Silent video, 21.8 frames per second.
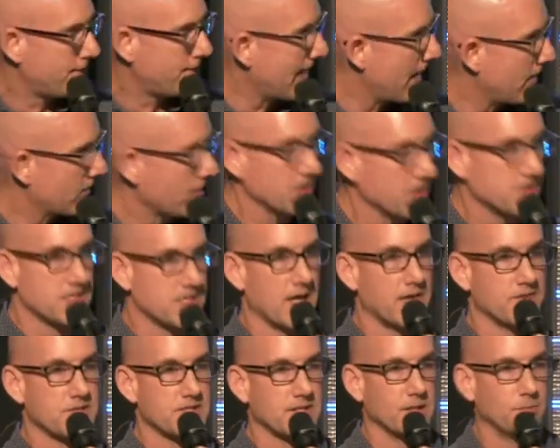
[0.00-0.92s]
found
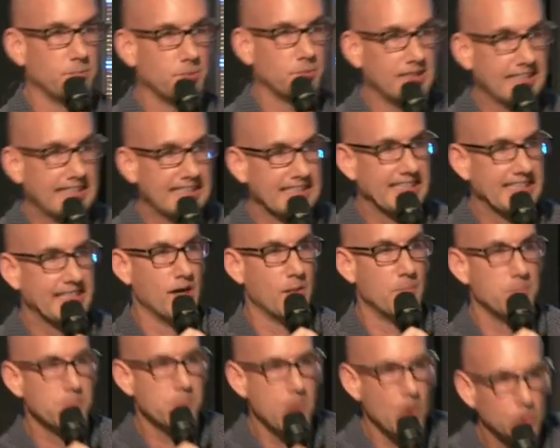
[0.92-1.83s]
ourselves completely
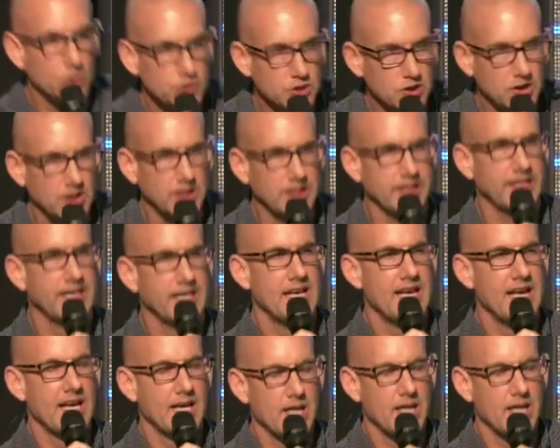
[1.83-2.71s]
emotionally